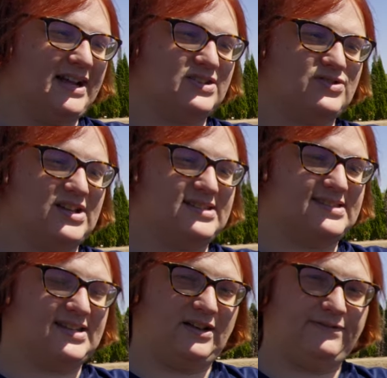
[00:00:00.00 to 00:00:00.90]
extra
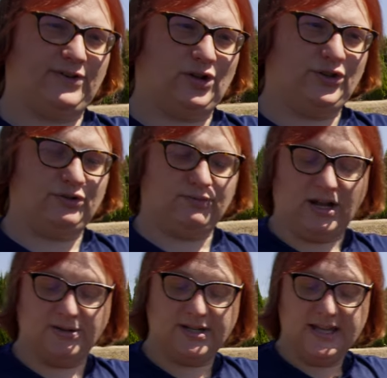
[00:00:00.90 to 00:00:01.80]
stuff on the
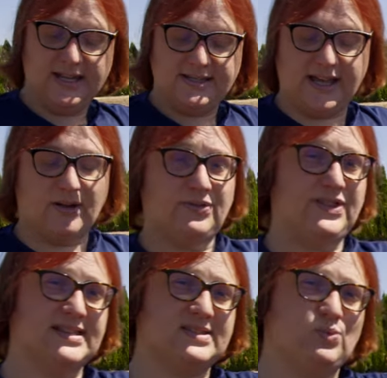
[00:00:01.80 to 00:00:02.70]
road. Now,
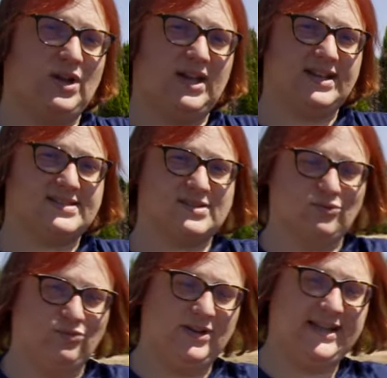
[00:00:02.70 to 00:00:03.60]
this works
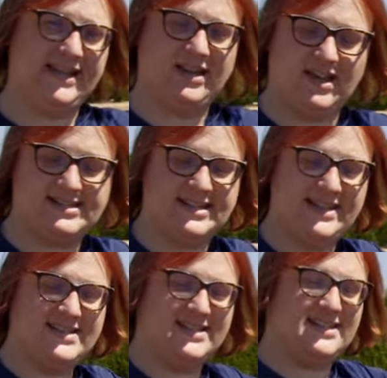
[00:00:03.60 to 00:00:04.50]
really nicely.
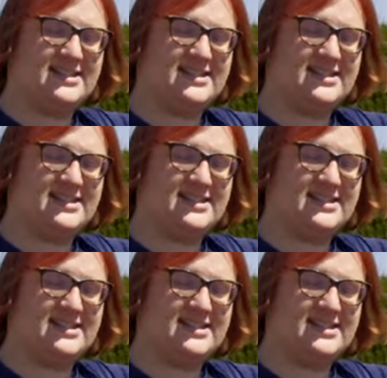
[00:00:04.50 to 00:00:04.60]
This is